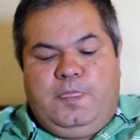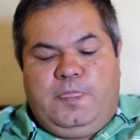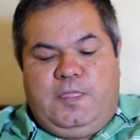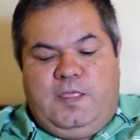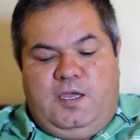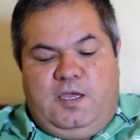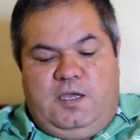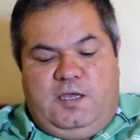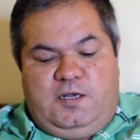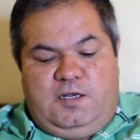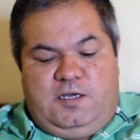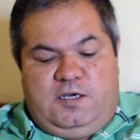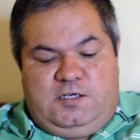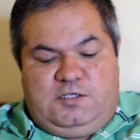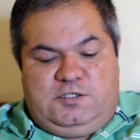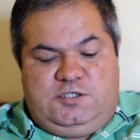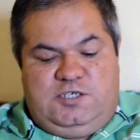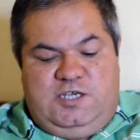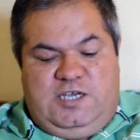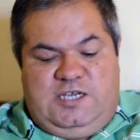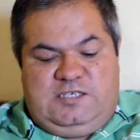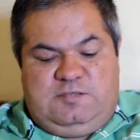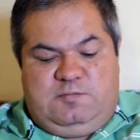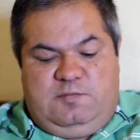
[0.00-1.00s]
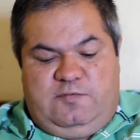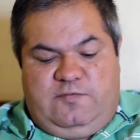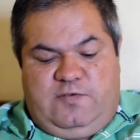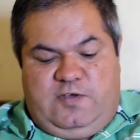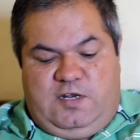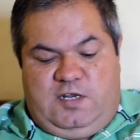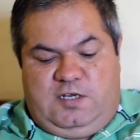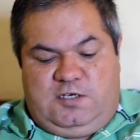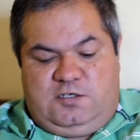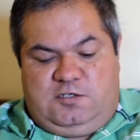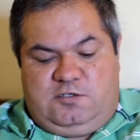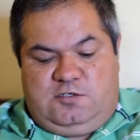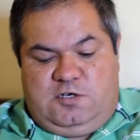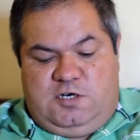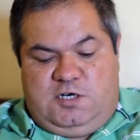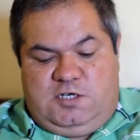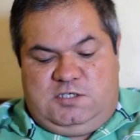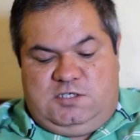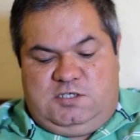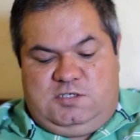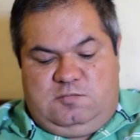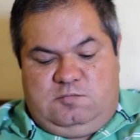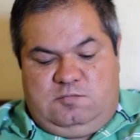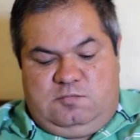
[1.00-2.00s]
and she asked me if I'd like to try
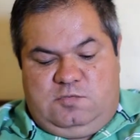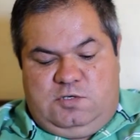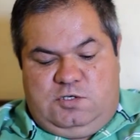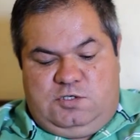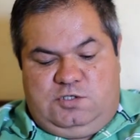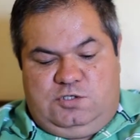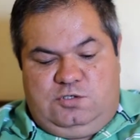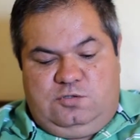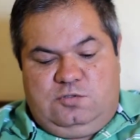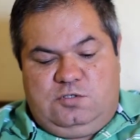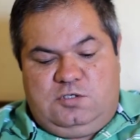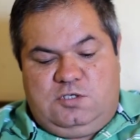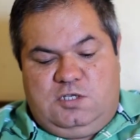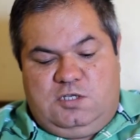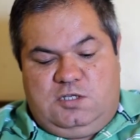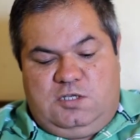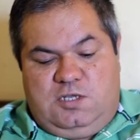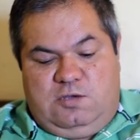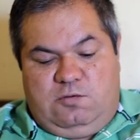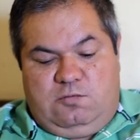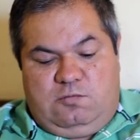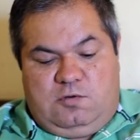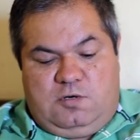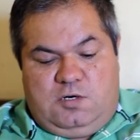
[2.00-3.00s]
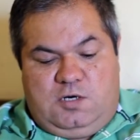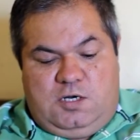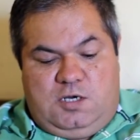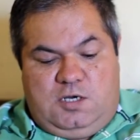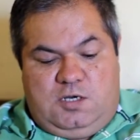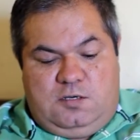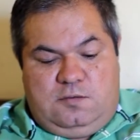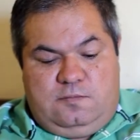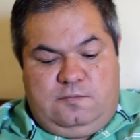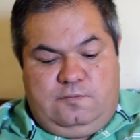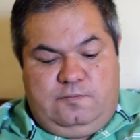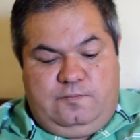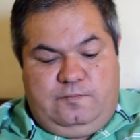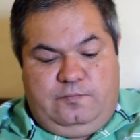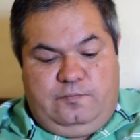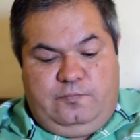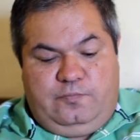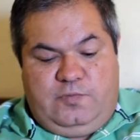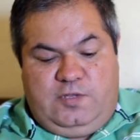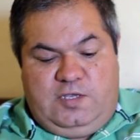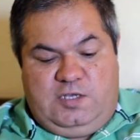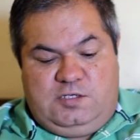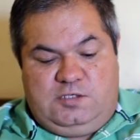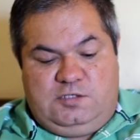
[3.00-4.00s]
a juice that they
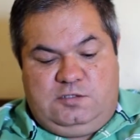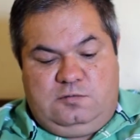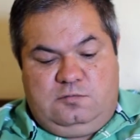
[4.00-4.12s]
had